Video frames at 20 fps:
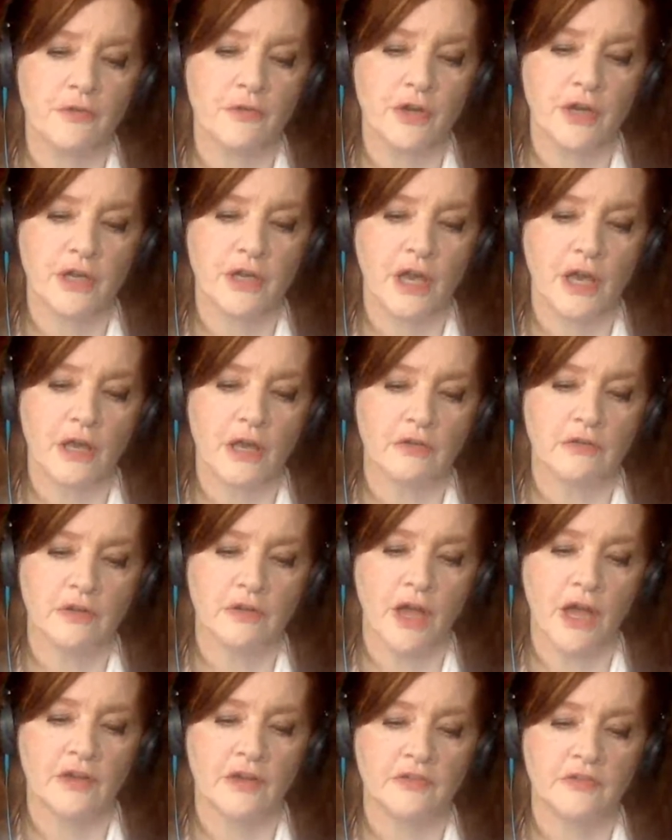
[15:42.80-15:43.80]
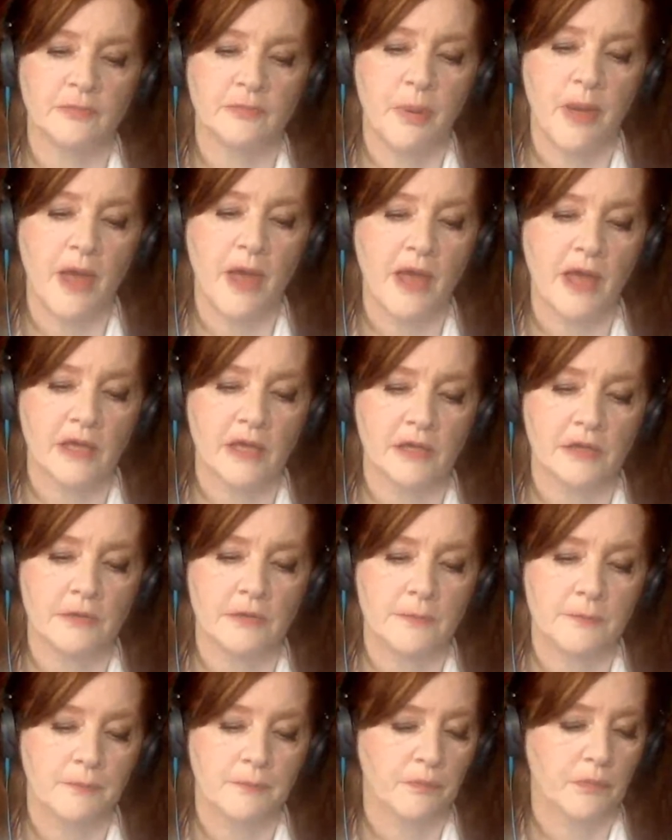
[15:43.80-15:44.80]
suffering and
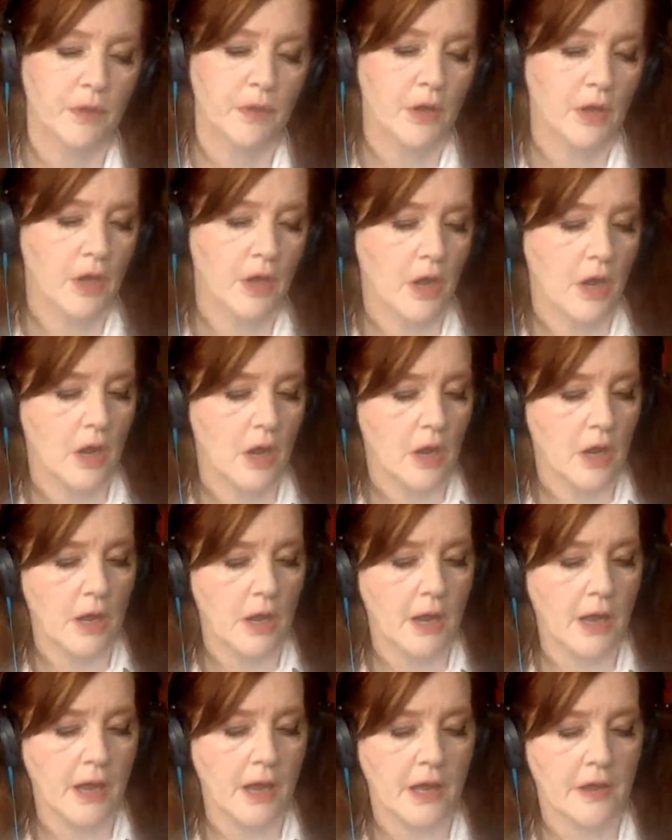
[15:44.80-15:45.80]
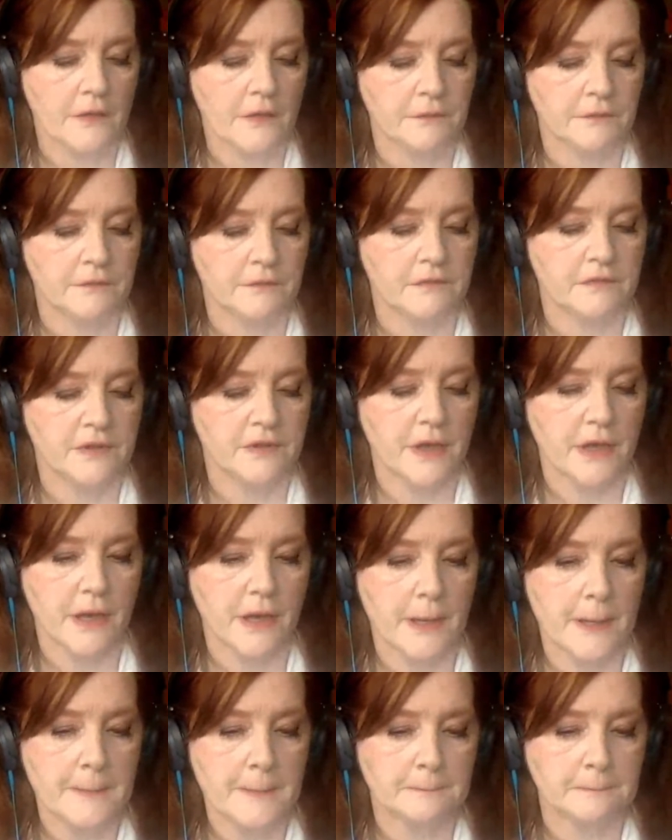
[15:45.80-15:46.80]
pain. And,
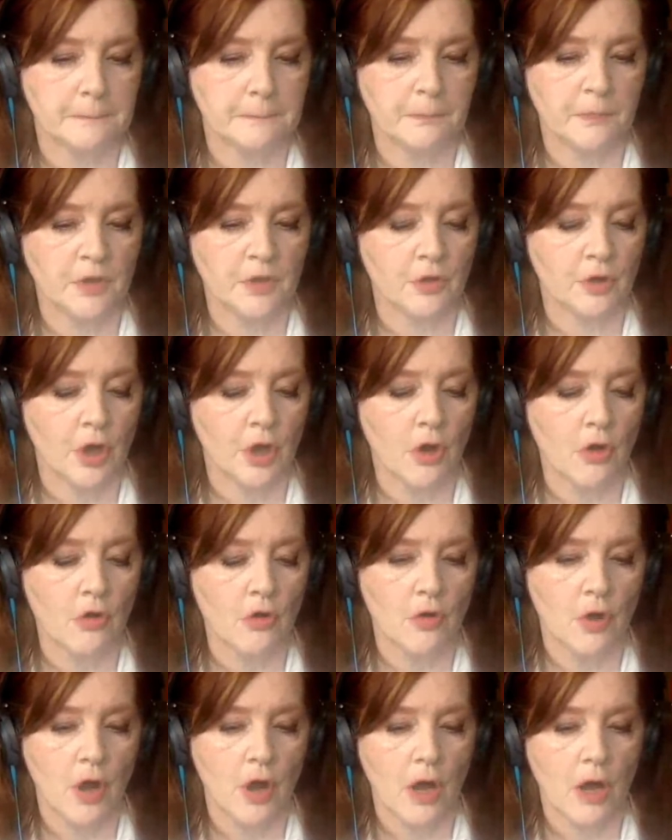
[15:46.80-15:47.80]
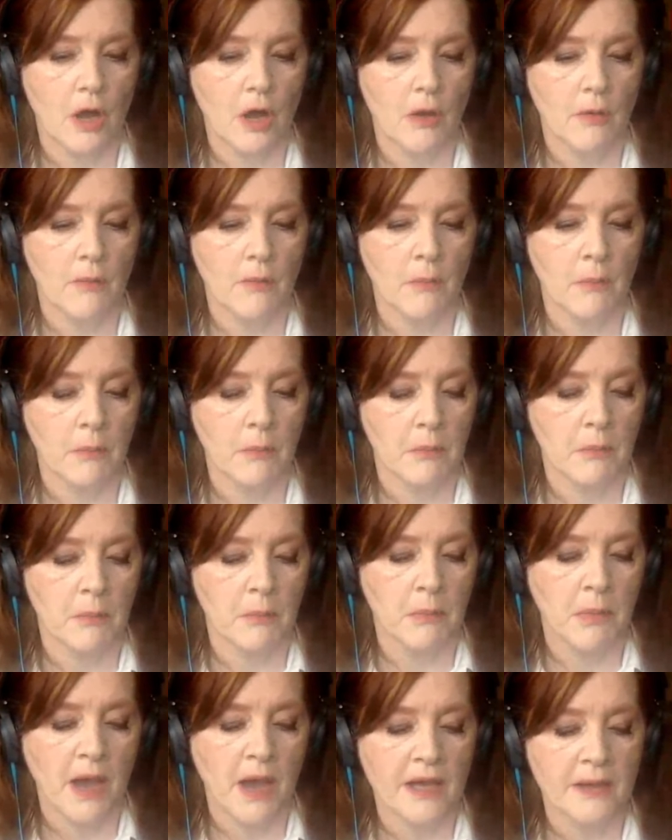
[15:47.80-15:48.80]
you know,
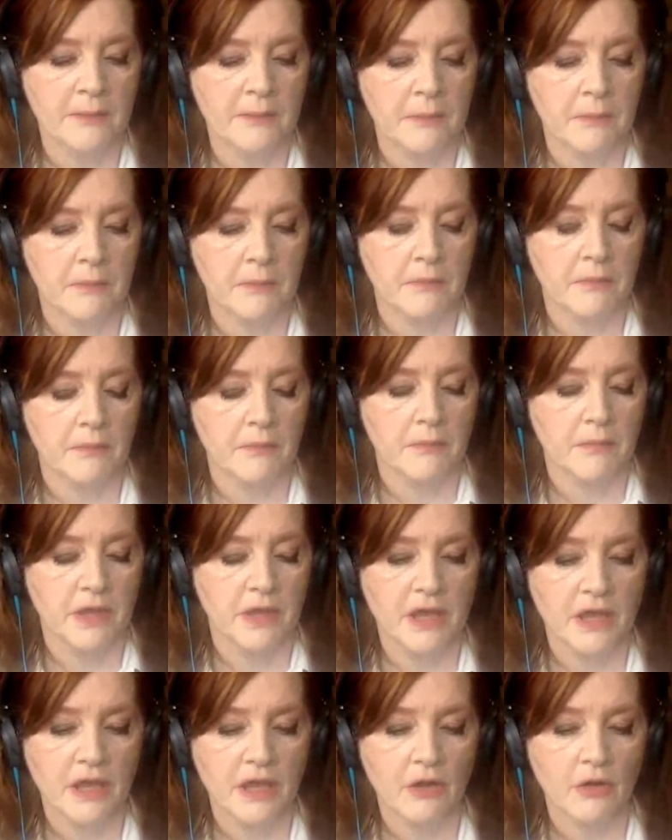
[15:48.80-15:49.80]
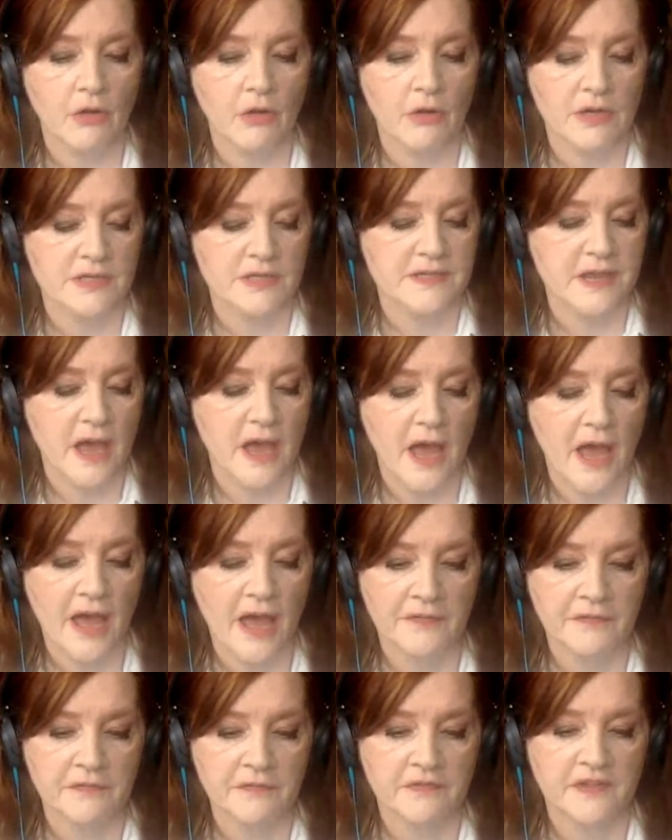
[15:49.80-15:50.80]
my hero is a
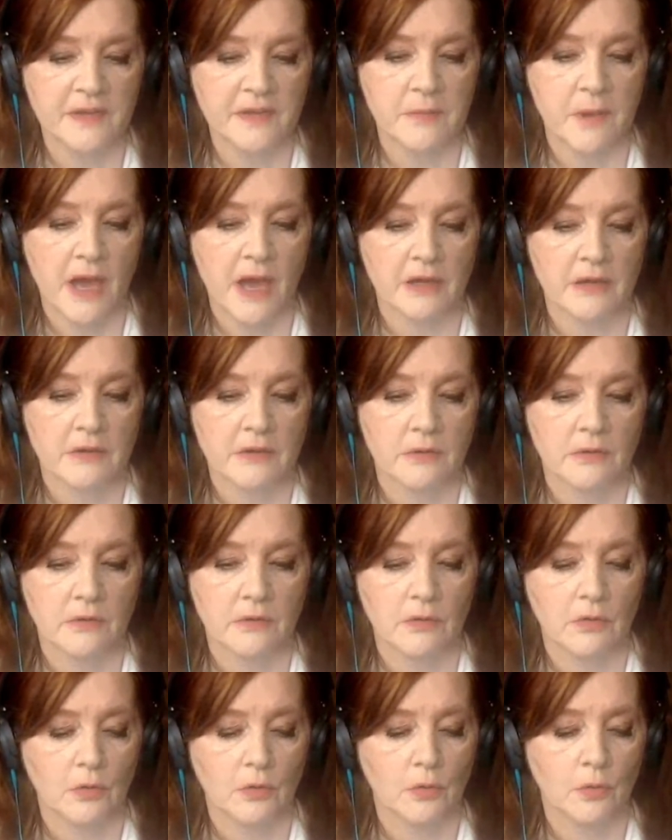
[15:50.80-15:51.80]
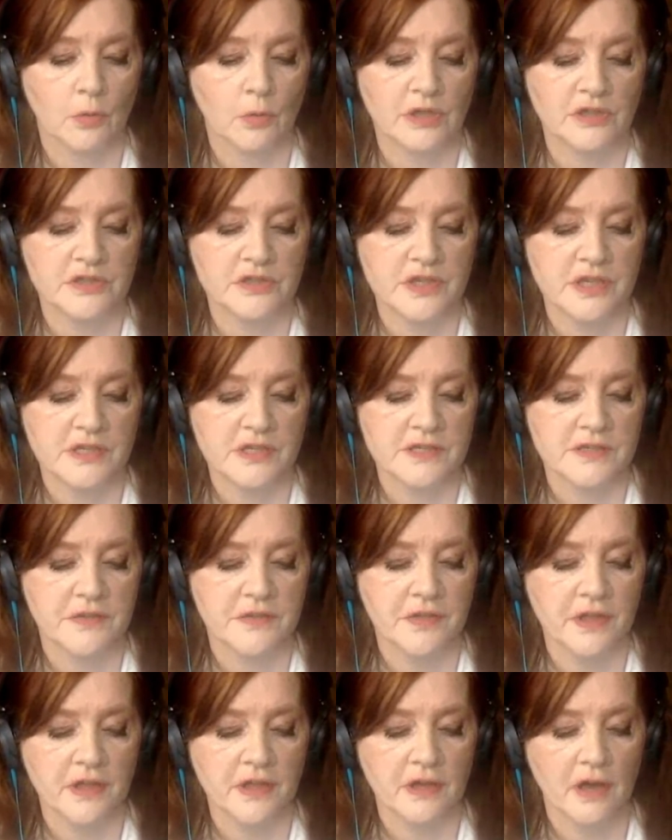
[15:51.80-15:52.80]
handyman, which
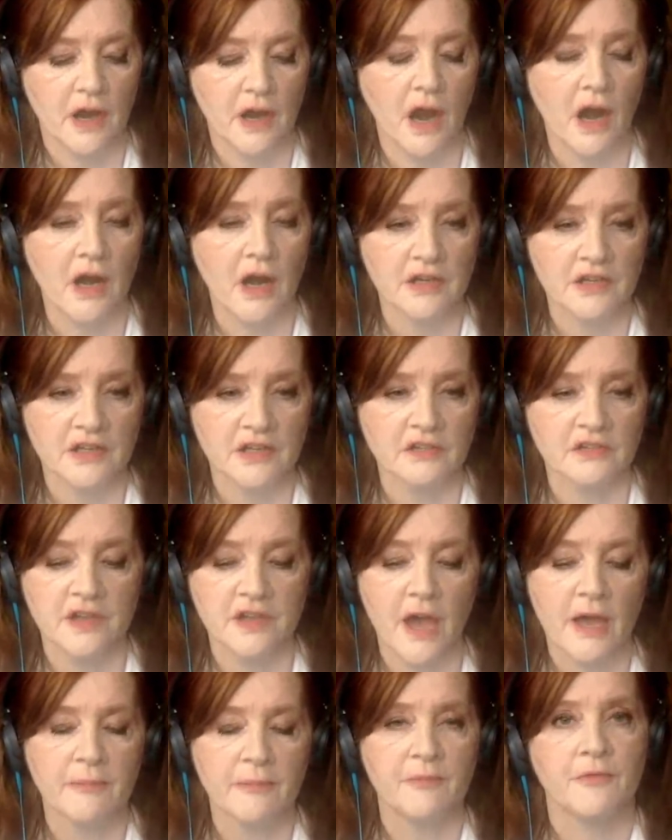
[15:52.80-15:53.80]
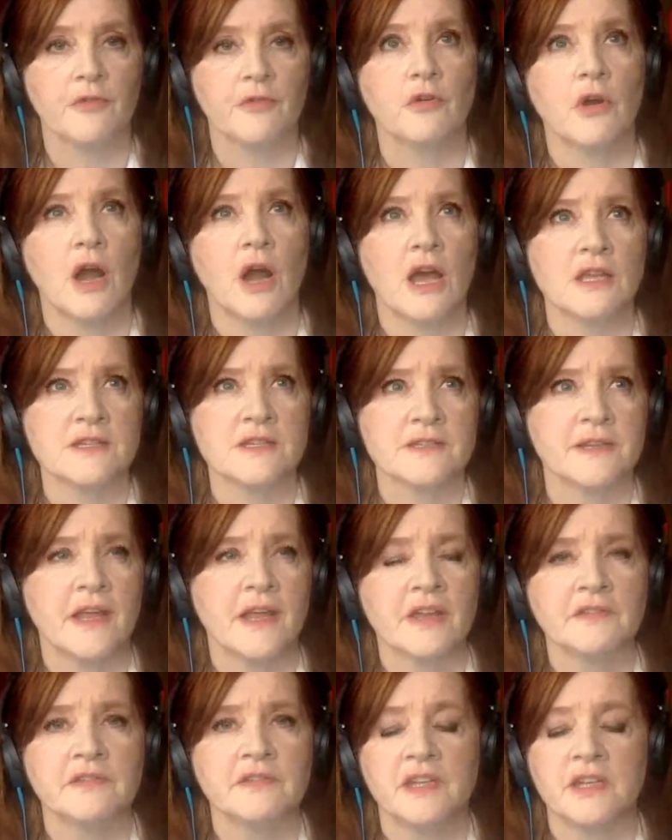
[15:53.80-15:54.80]
is the archetype for
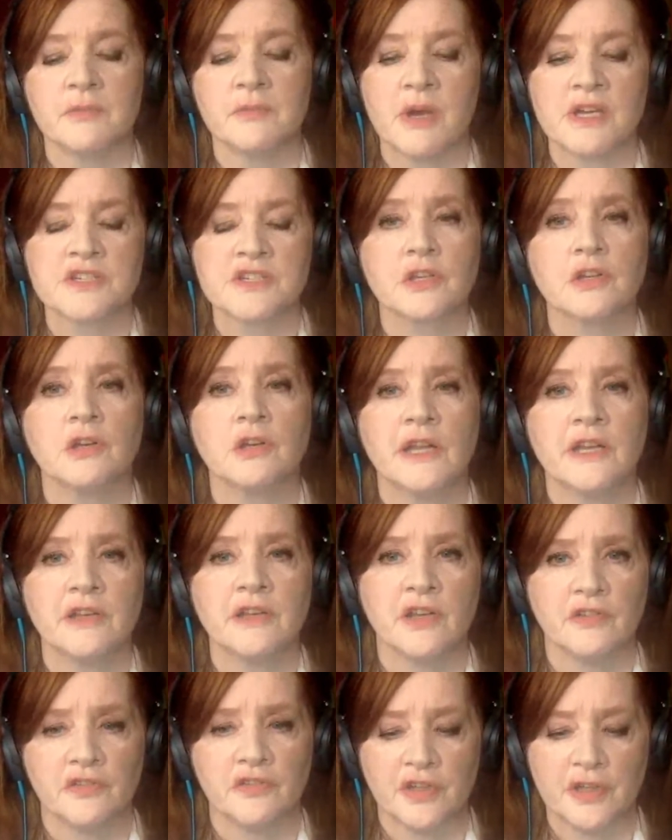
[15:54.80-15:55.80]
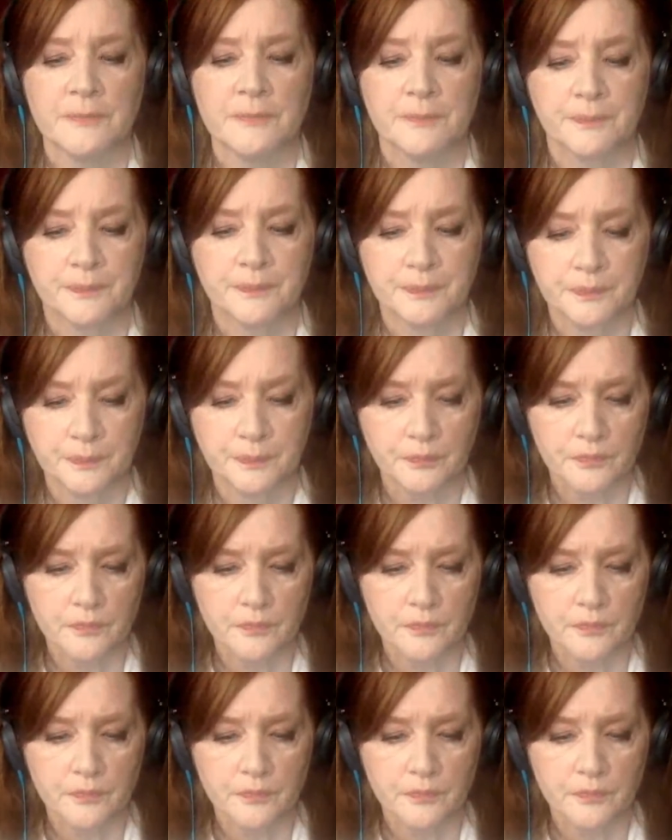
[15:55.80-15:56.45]
Icelandic masculinity.